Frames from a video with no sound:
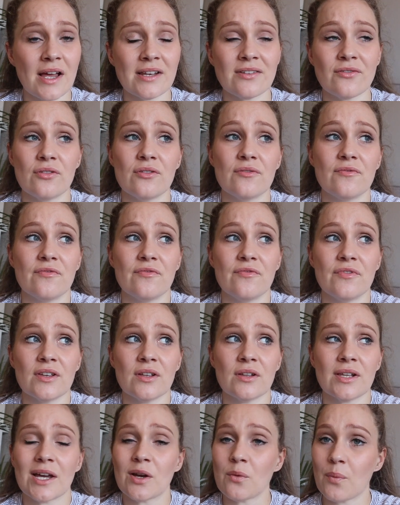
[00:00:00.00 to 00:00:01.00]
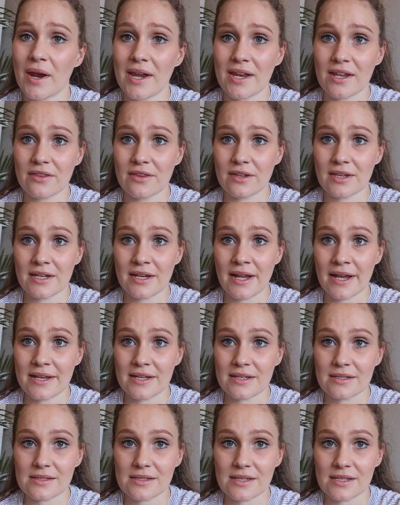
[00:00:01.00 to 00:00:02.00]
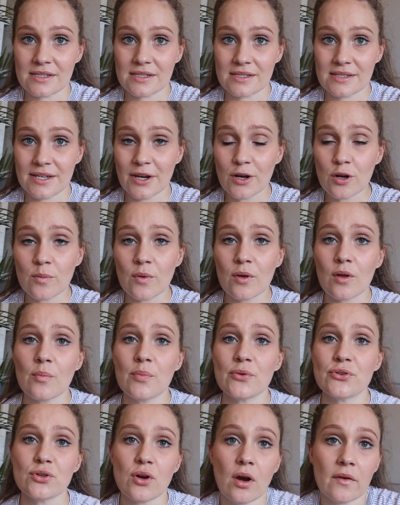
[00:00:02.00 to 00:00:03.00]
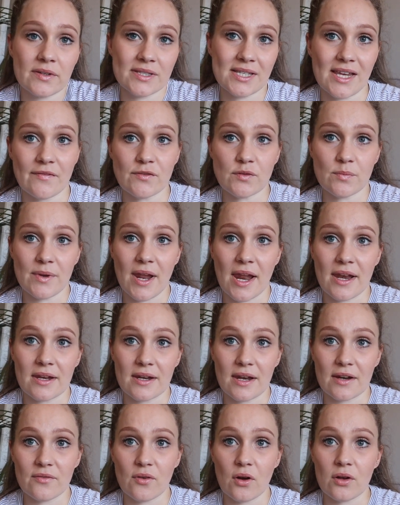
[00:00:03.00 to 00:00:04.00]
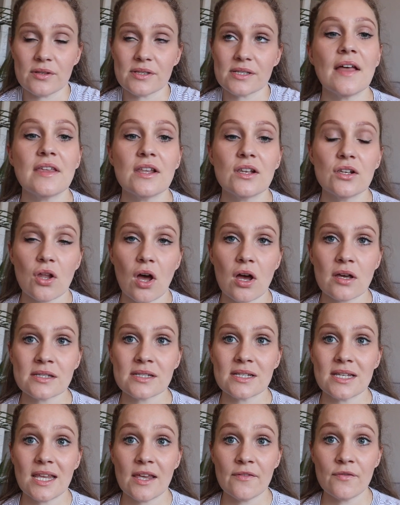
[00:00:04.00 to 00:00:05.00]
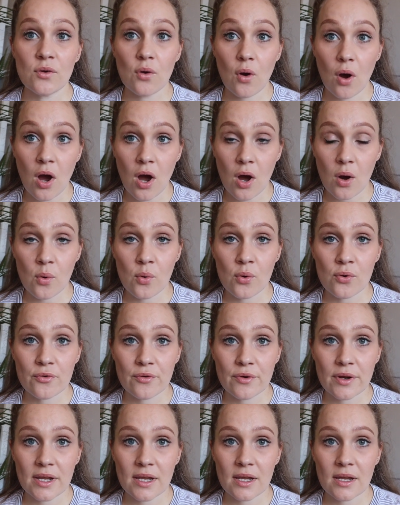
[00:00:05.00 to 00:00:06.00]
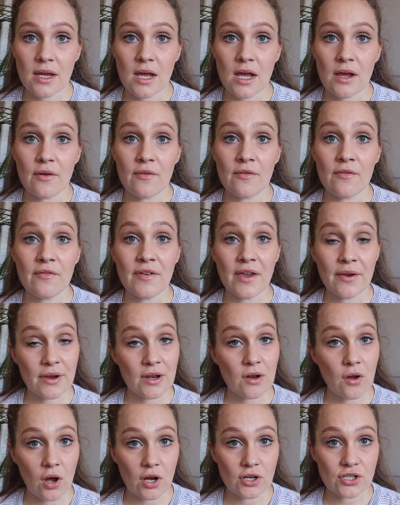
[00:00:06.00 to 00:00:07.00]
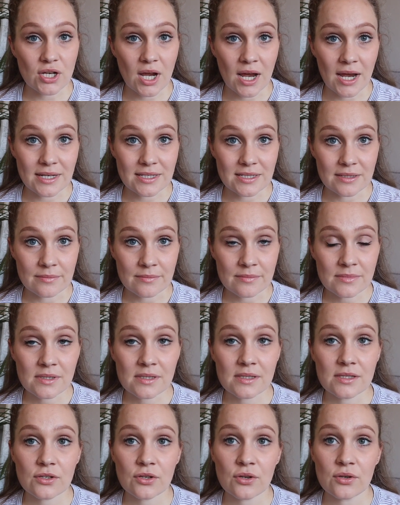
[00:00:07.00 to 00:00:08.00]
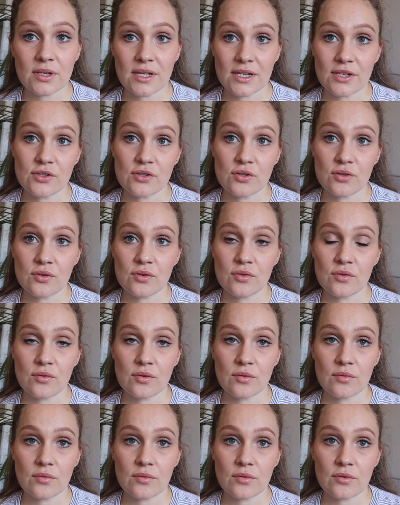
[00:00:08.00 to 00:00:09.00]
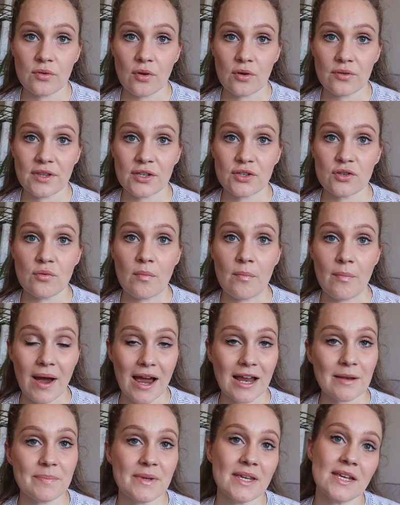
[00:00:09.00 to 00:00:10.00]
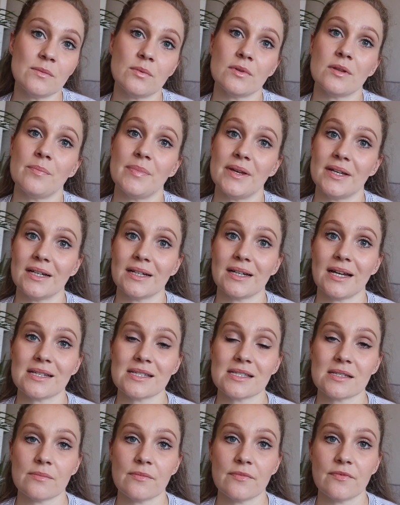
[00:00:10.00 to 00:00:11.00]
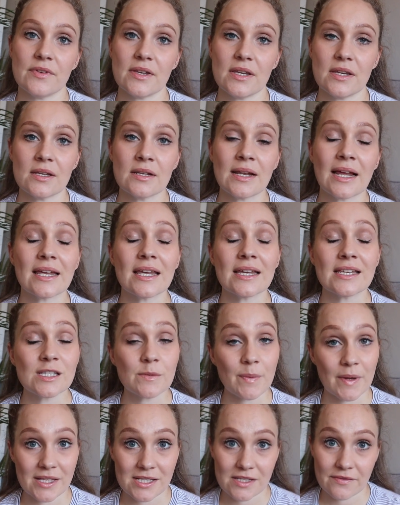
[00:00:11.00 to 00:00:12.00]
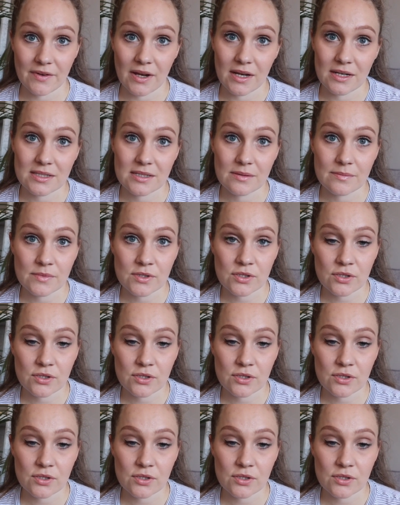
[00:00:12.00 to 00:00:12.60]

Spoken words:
I don't feel like waiting 30 days is terrible, but you obviously have to plan in advance. And then lastly, if you are ordering very large items, you need to note that you might be hit with a bigger custom fee, like expensive items.